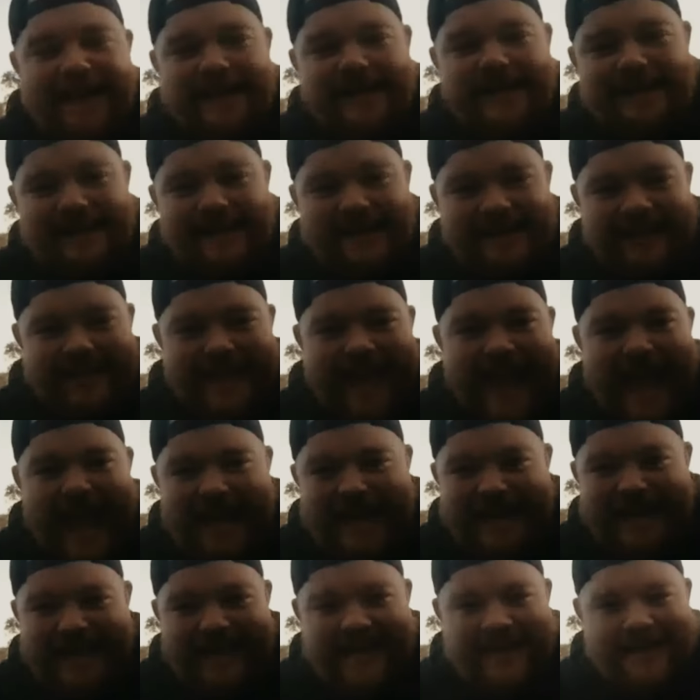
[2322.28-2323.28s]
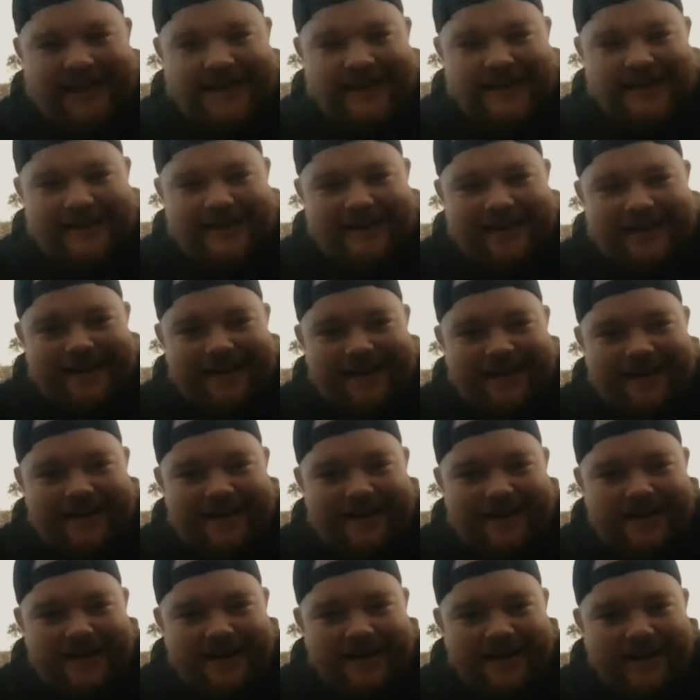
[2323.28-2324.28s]
edited that in
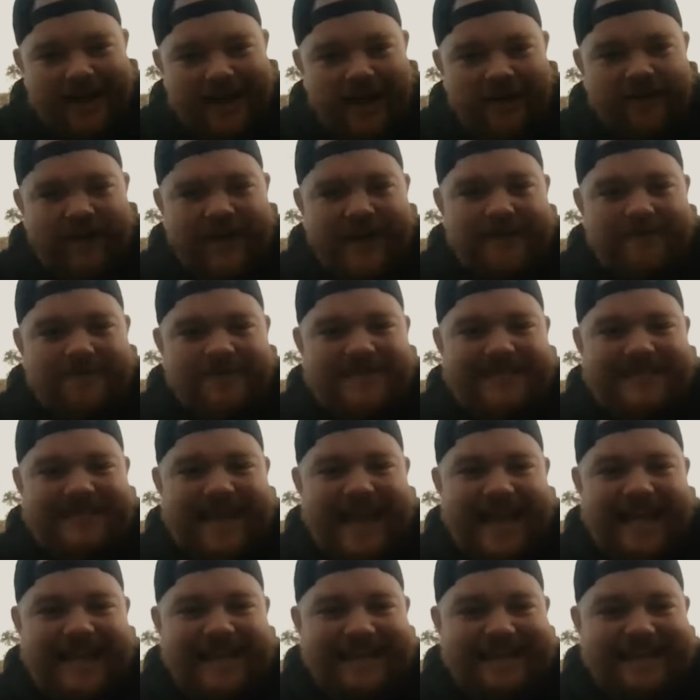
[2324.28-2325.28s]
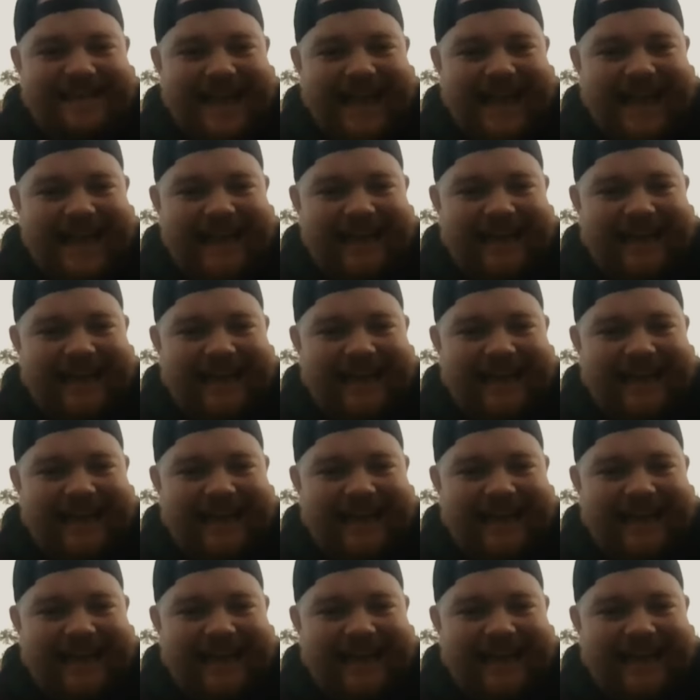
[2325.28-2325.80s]
of him saying that